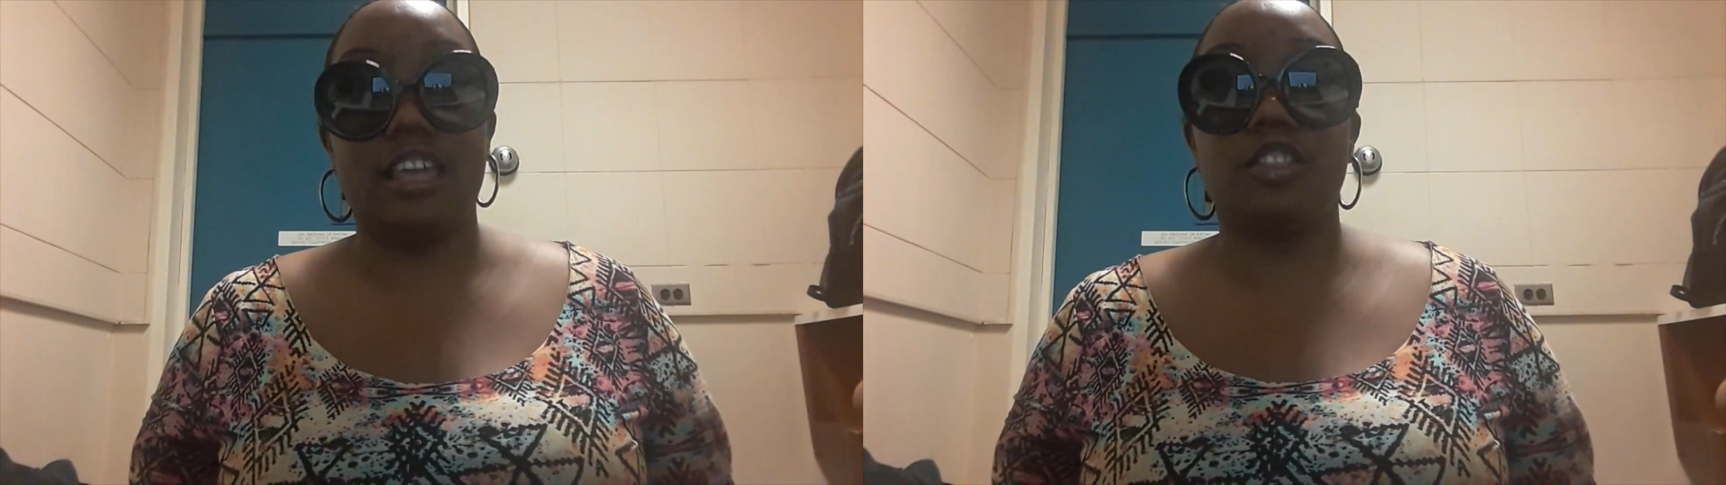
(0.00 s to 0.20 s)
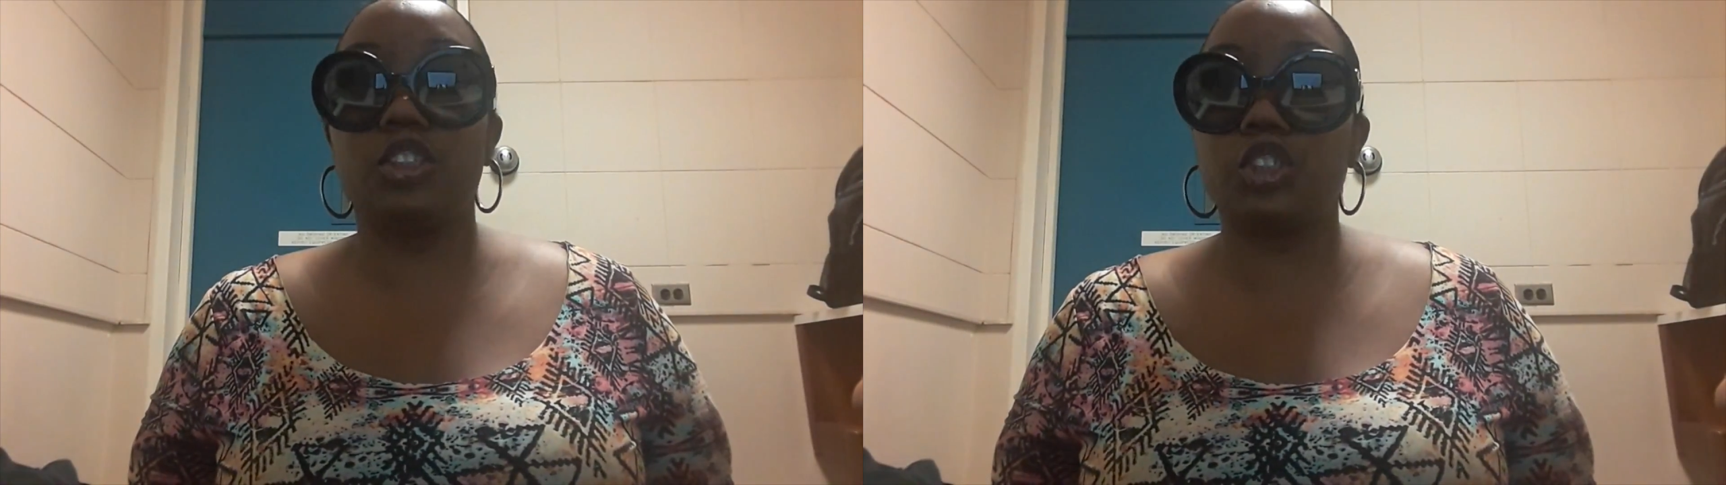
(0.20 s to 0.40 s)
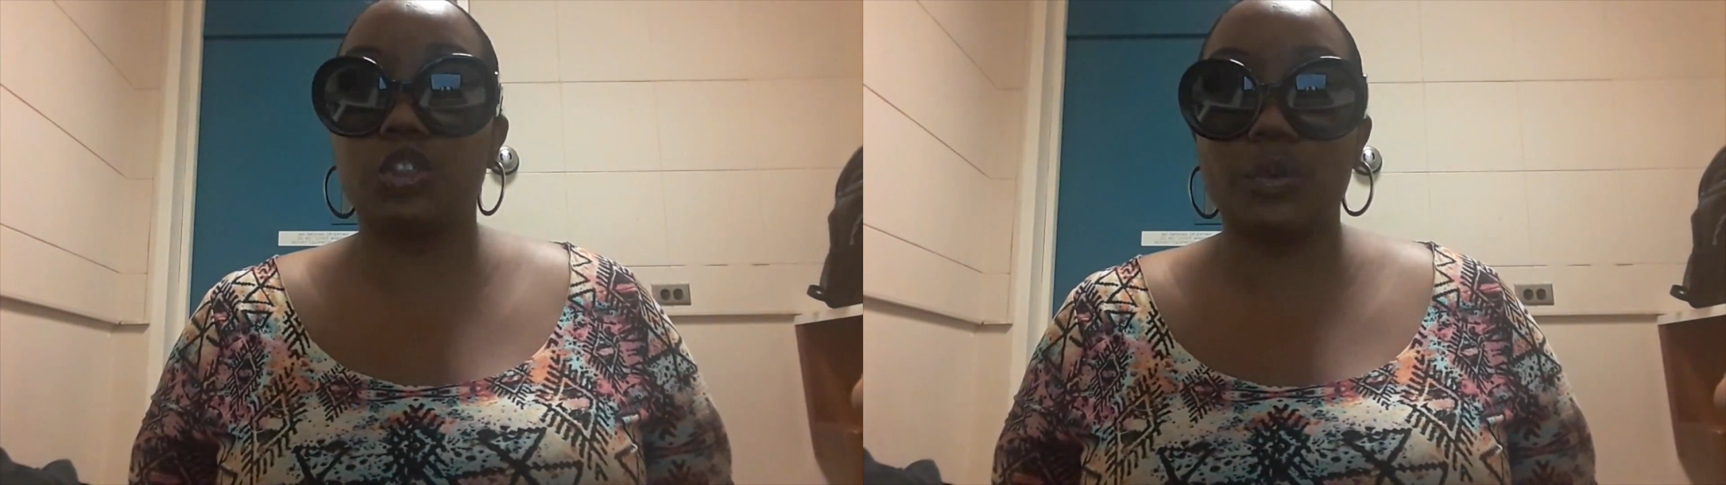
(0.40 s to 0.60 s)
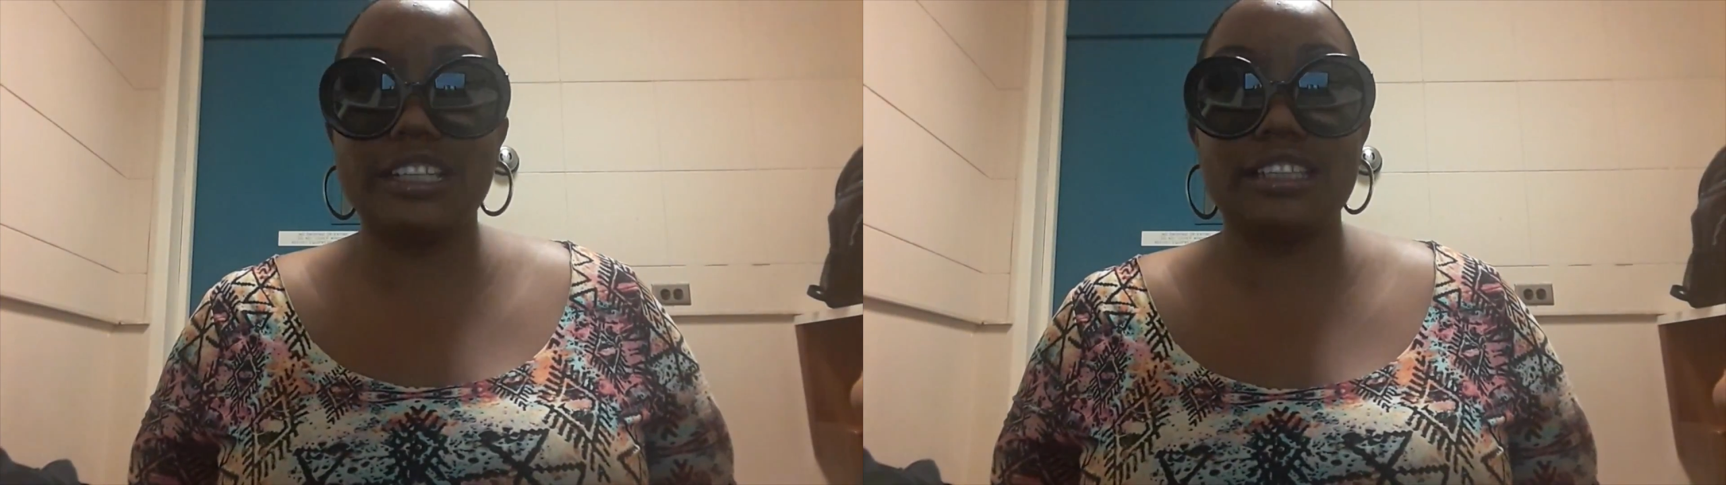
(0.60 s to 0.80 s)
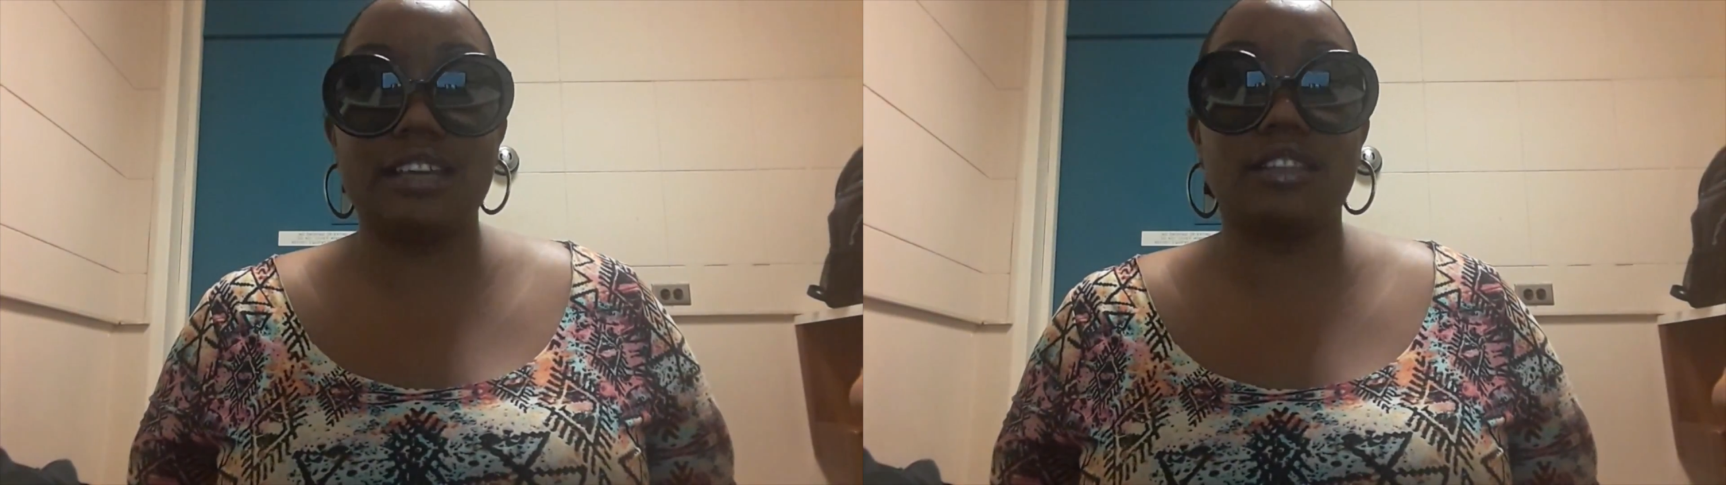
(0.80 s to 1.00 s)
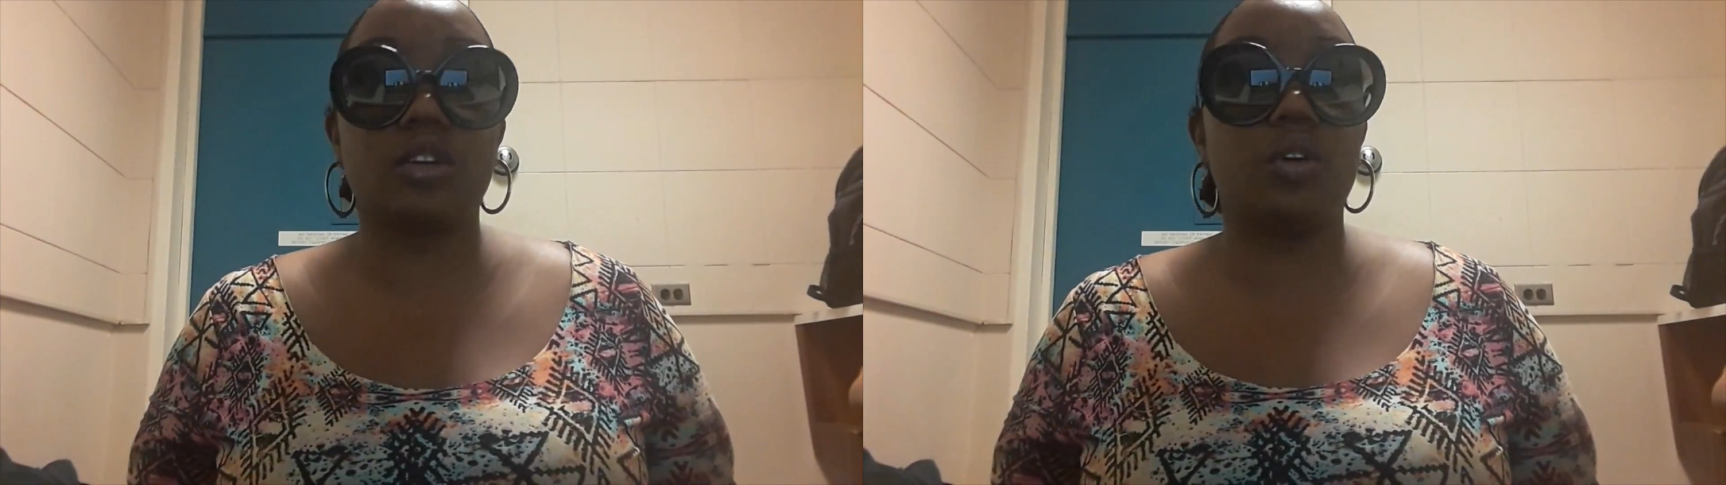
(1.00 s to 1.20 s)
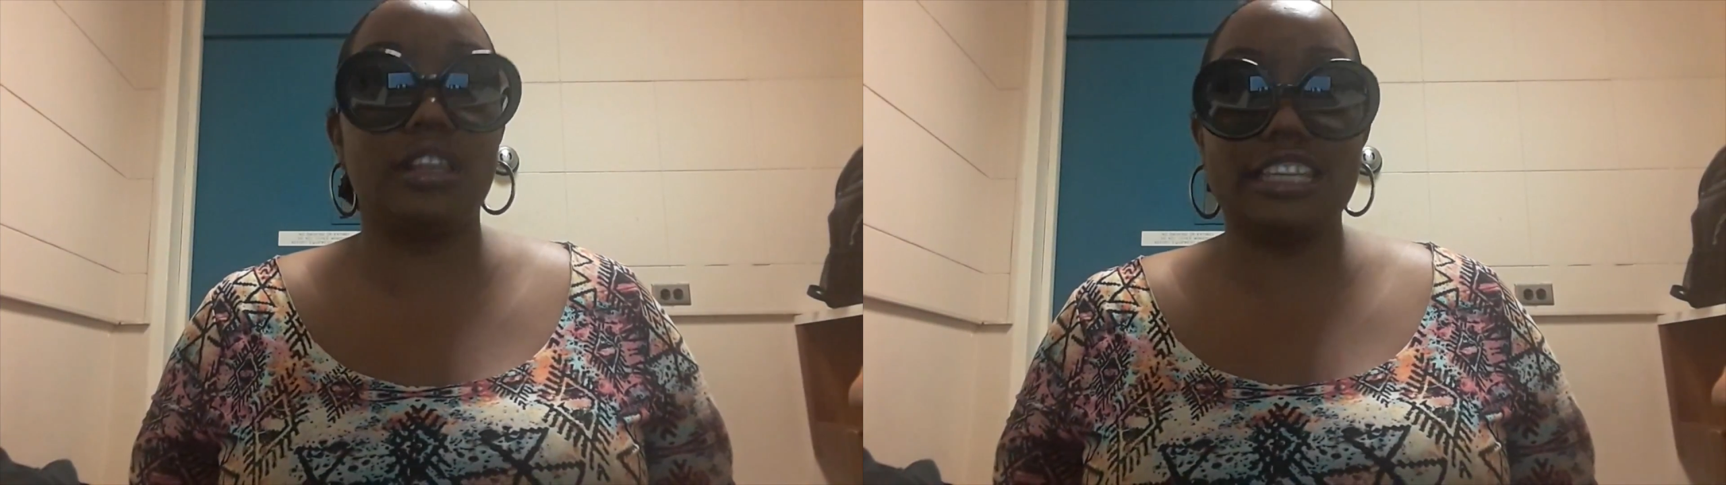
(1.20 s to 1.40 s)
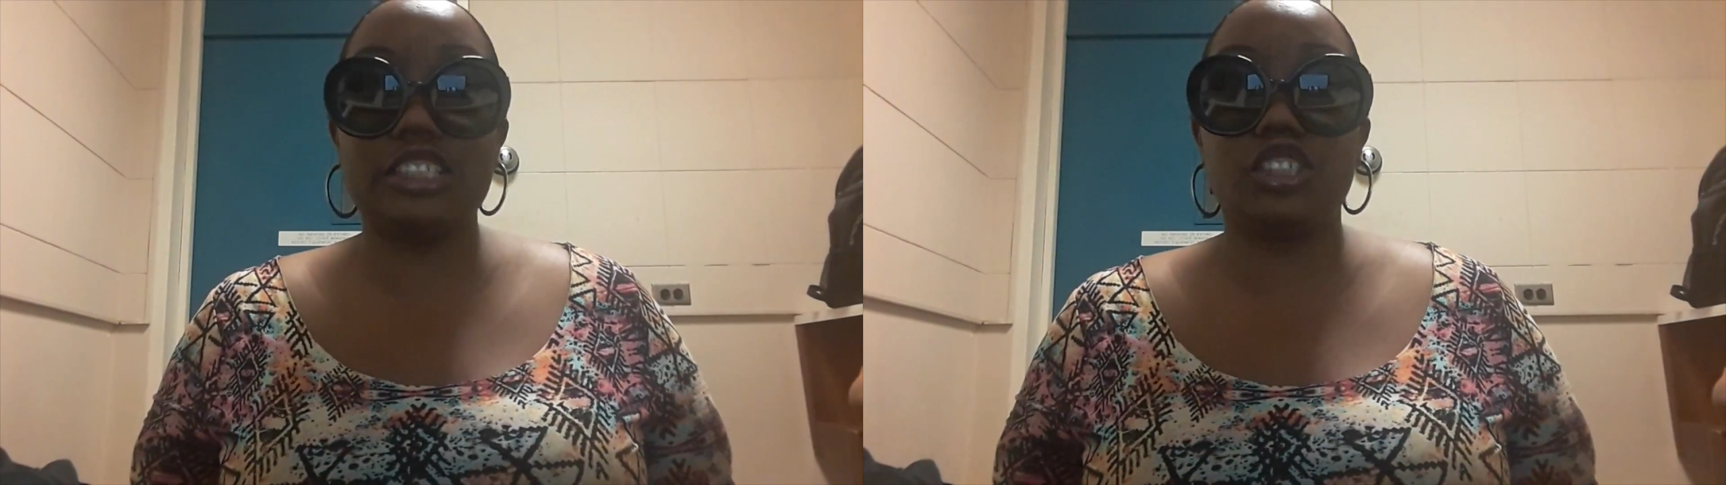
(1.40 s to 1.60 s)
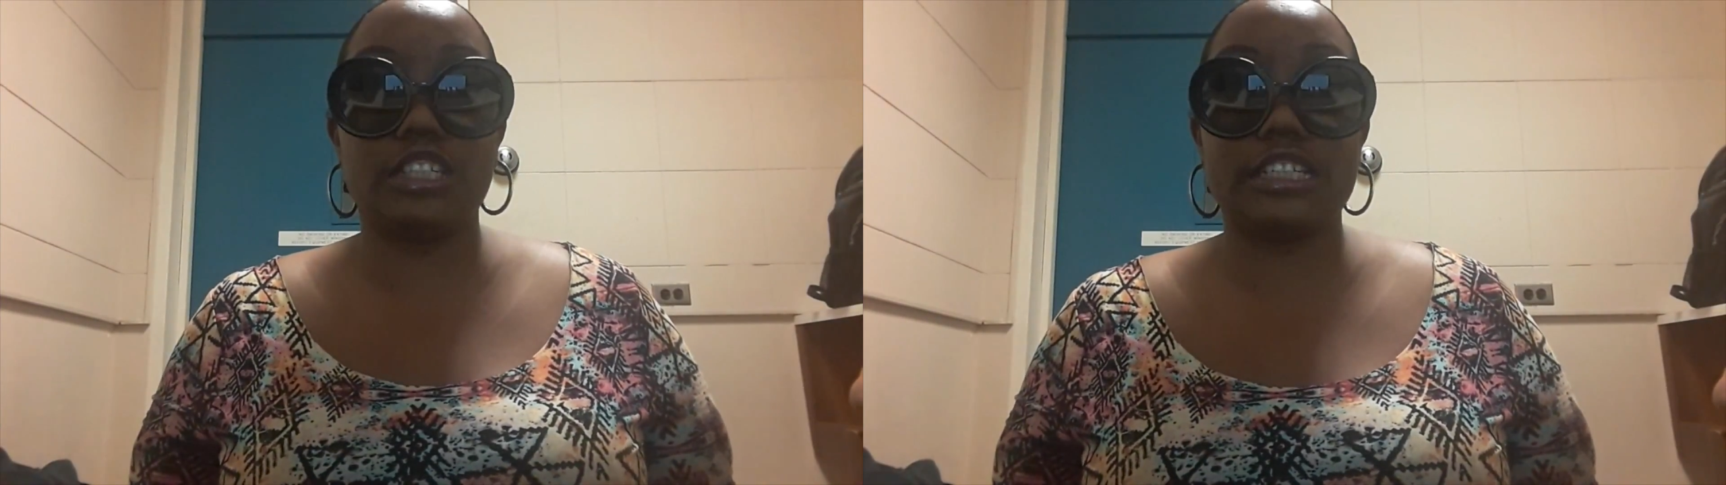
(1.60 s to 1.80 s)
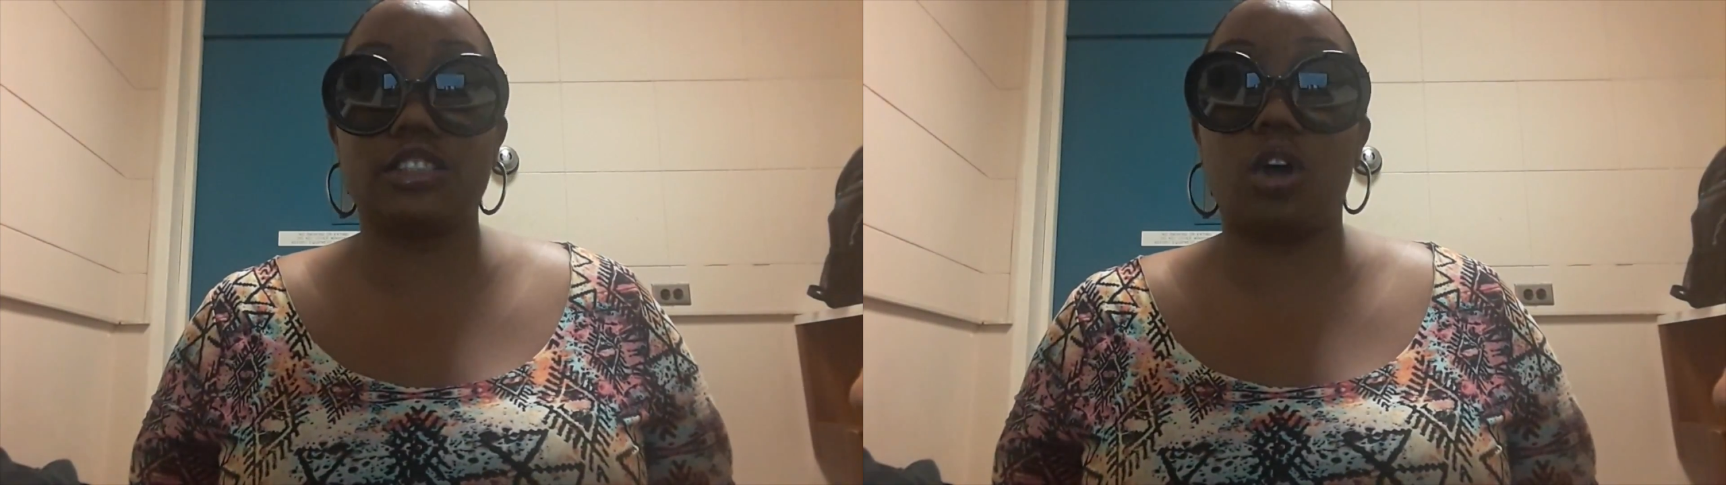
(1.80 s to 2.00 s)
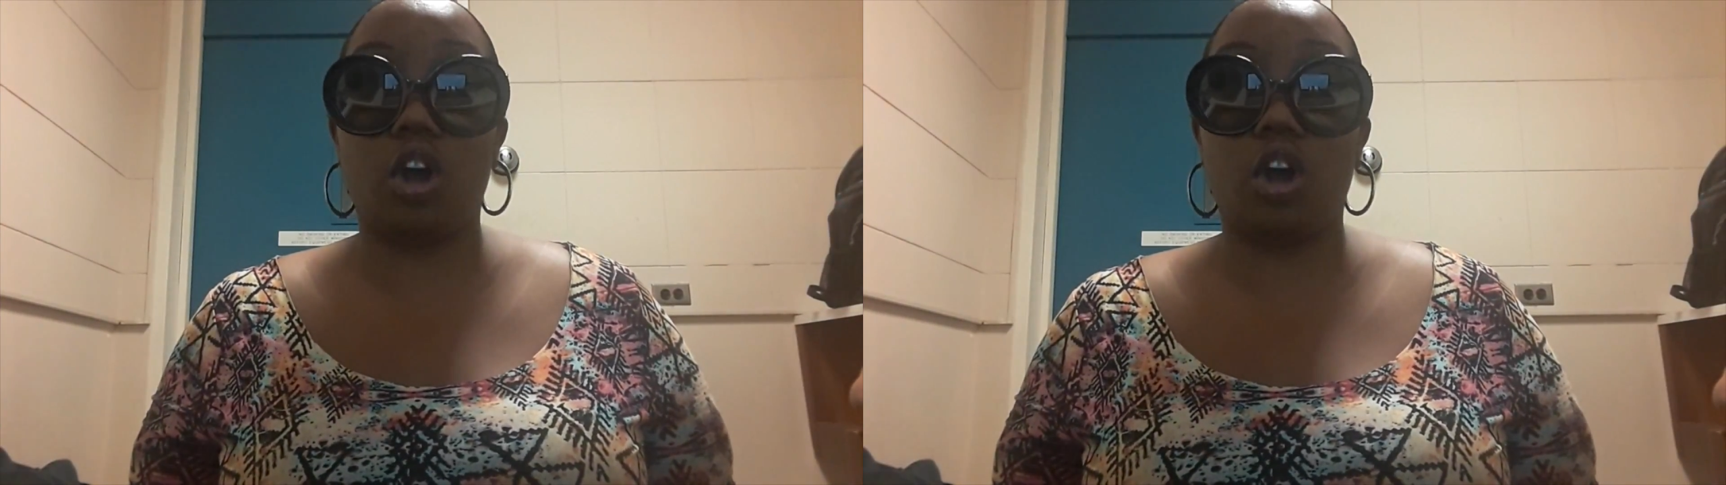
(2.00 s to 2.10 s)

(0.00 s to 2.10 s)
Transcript: The strength of the correlation is